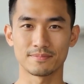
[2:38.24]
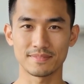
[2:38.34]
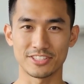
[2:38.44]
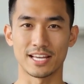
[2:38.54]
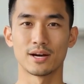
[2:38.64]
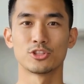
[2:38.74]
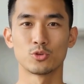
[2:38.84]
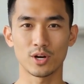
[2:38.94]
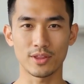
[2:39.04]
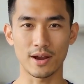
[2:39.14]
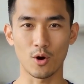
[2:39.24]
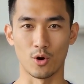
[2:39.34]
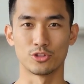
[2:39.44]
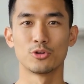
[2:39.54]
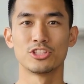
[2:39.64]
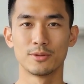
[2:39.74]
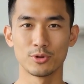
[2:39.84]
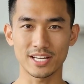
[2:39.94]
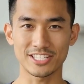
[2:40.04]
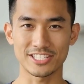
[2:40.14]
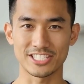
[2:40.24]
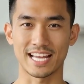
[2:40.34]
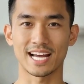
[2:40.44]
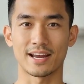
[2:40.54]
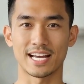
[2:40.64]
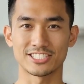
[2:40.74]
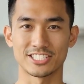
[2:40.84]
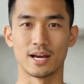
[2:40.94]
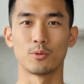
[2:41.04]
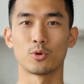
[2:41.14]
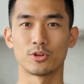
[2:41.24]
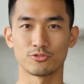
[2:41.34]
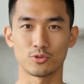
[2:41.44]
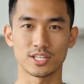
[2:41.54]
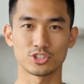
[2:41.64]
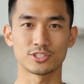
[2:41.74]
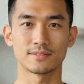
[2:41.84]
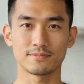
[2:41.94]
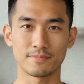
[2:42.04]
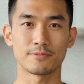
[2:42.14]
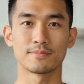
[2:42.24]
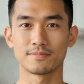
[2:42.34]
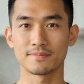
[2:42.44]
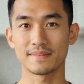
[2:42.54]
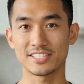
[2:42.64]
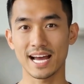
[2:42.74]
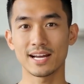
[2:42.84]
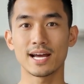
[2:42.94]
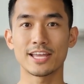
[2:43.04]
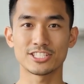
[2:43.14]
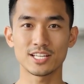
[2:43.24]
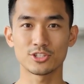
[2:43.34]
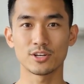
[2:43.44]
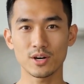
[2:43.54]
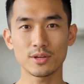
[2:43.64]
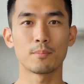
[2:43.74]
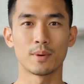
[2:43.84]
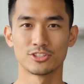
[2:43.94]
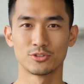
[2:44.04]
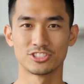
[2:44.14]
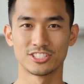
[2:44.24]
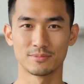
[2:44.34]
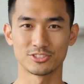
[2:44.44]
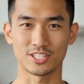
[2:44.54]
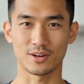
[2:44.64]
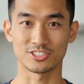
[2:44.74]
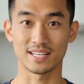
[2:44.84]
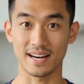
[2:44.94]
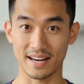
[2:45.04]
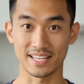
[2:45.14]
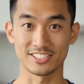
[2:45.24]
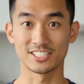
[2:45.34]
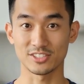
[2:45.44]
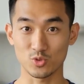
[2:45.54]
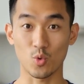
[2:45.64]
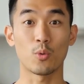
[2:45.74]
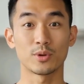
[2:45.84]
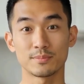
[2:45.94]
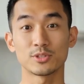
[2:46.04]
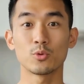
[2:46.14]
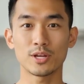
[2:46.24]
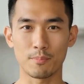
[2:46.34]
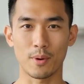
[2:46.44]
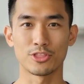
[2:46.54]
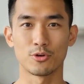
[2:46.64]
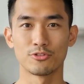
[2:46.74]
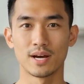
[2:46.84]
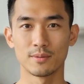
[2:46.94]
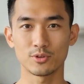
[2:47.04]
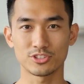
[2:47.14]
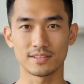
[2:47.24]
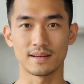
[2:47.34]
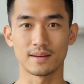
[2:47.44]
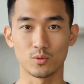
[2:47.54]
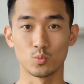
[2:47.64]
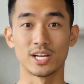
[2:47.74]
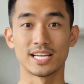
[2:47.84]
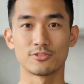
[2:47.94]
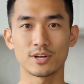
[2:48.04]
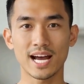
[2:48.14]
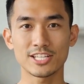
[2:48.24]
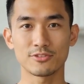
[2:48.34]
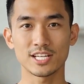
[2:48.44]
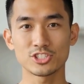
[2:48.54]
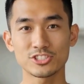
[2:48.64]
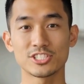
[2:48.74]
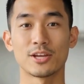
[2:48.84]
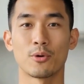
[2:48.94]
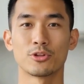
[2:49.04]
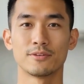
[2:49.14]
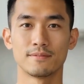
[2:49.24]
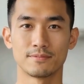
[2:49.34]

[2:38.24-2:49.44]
Cell swelling also stimulates satellite cell proliferation. Satellite cells are the muscle stem cells that sit dormant between muscle fibers, waiting for activation signals.